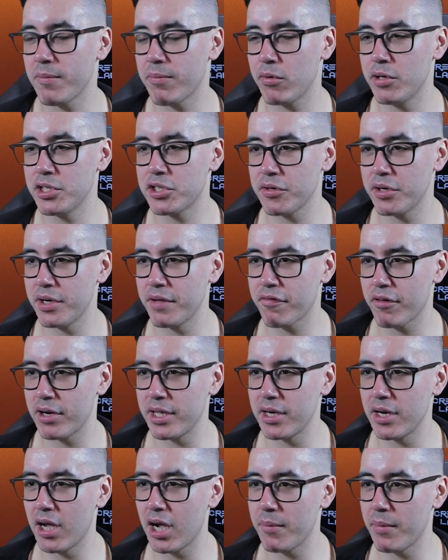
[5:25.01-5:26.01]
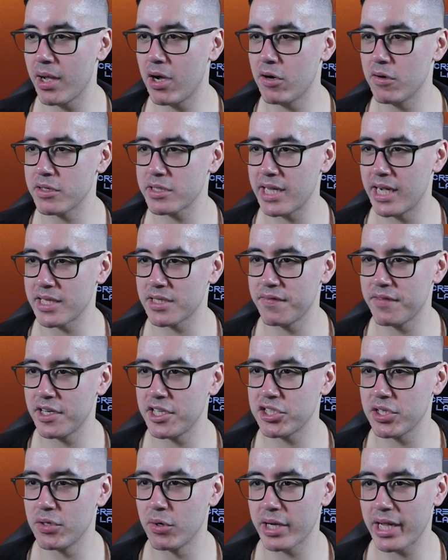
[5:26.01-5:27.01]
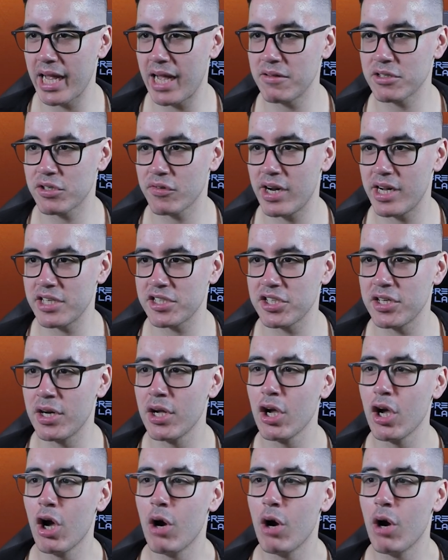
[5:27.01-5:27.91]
Ploy during a friendly Nightmare Hulk's activation or counteraction.